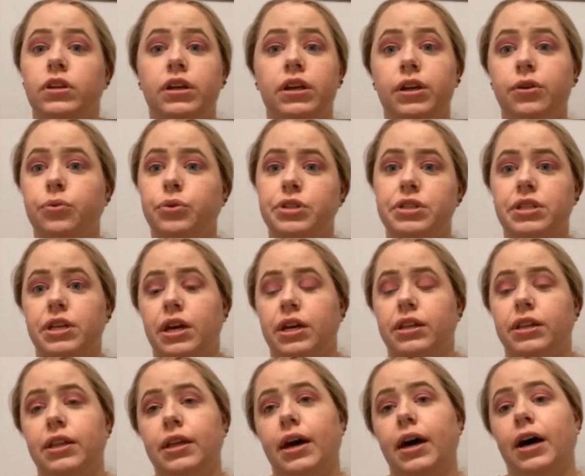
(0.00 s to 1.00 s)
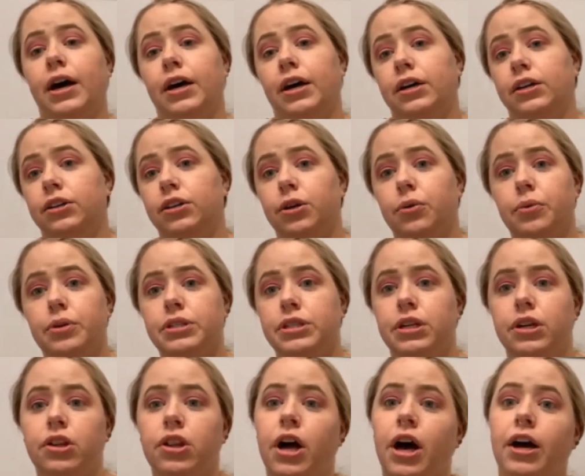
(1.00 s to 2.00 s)
It was said that there wasn't
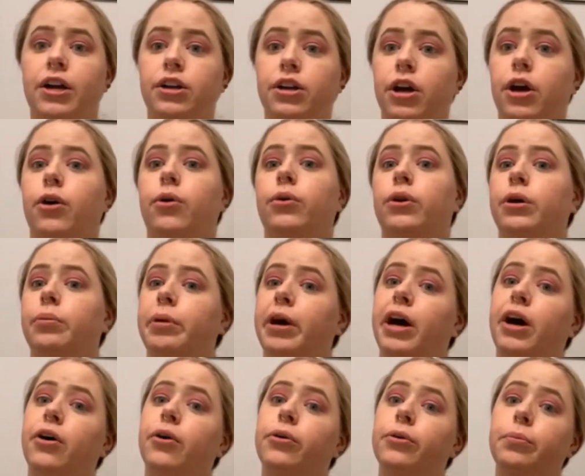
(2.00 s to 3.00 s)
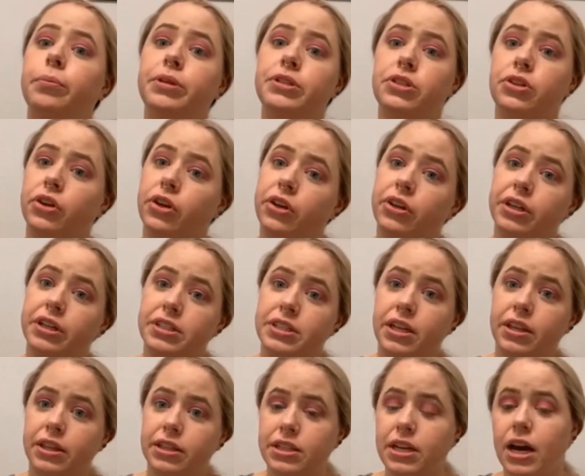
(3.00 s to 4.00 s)
a lot known about mental illness
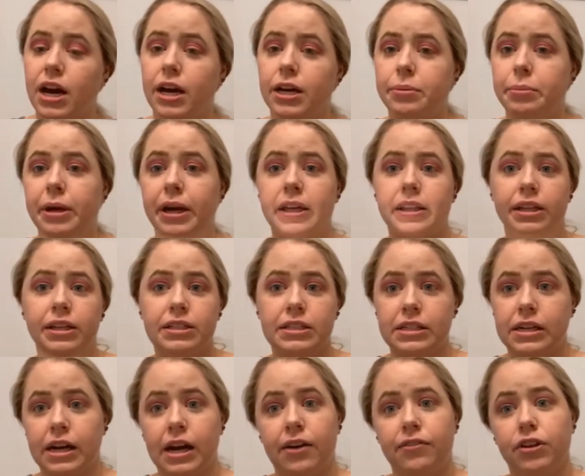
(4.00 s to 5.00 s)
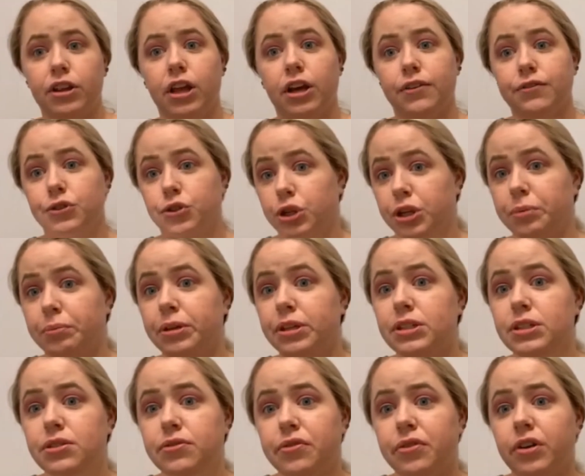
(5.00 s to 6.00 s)
at the time, and they didn't have a lot of
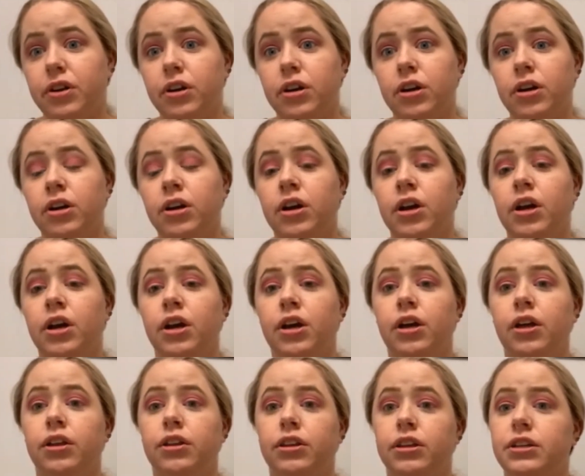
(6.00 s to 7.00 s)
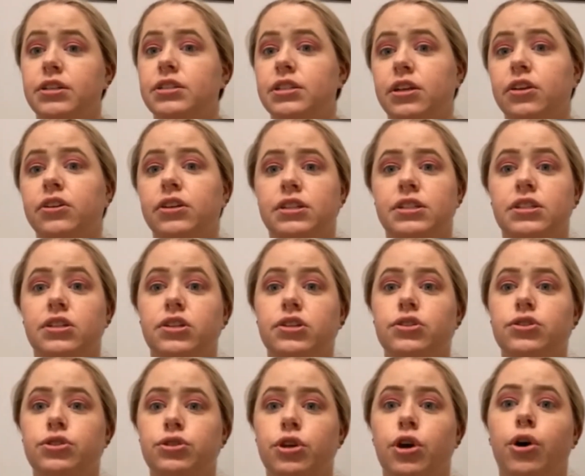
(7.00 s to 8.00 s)
treatments for these
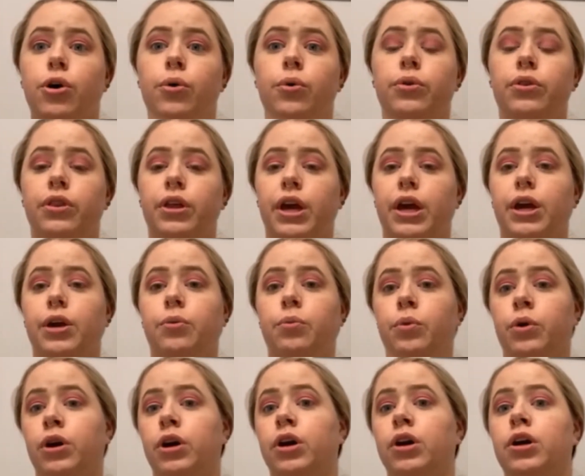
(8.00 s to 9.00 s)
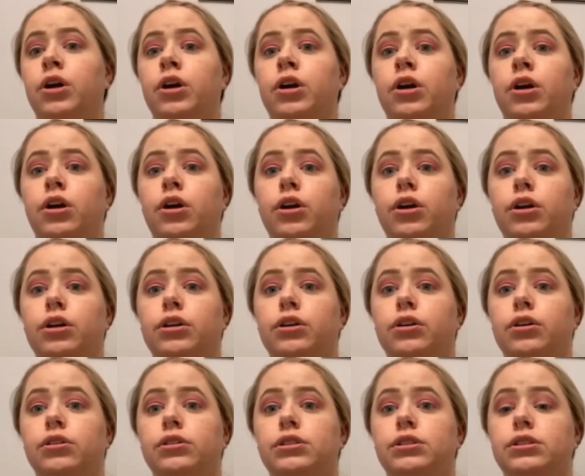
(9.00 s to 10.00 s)
illnesses, so they were
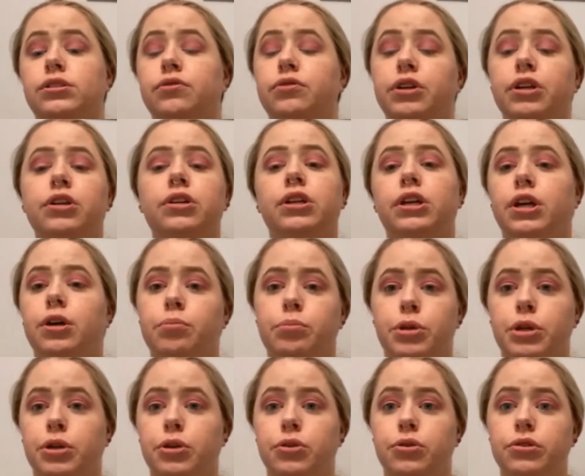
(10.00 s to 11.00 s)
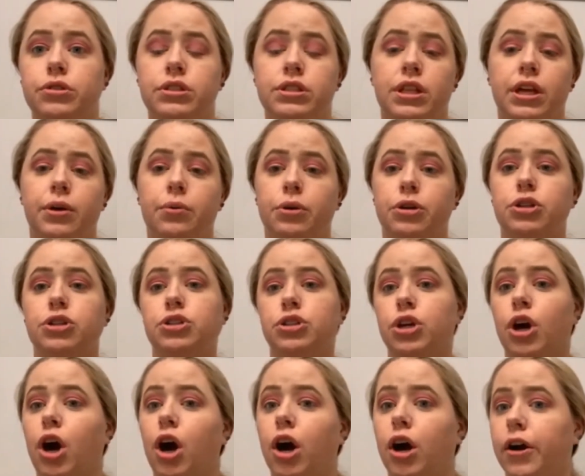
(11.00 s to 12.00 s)
severely abused. They were
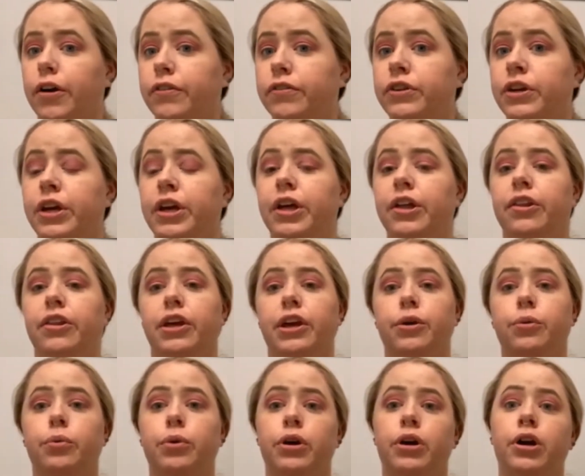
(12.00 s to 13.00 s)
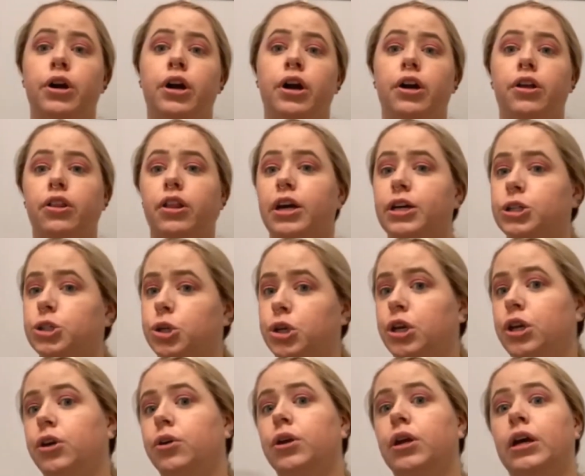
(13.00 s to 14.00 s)
starved, they were
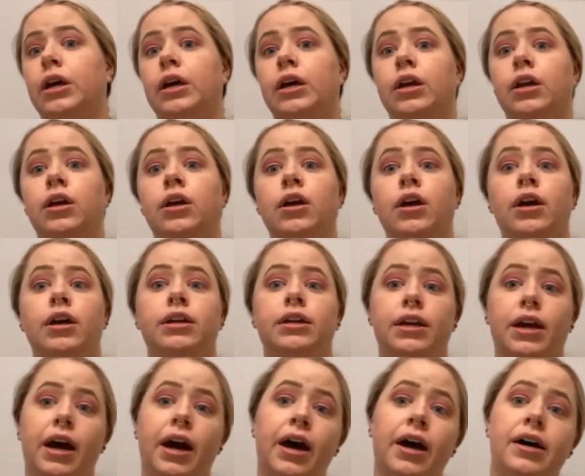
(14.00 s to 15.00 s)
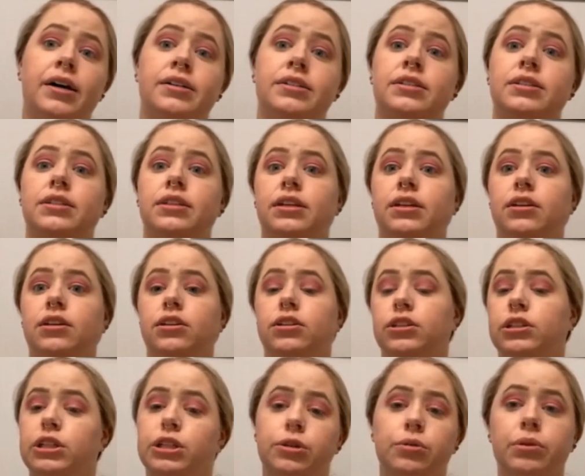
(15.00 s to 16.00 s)
electrocuted, gassed,
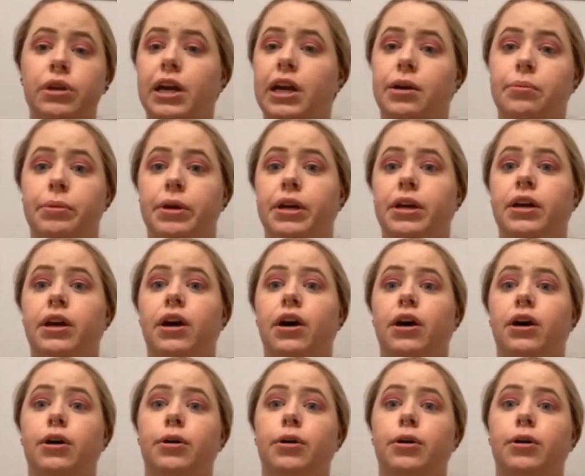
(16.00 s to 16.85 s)
you name it.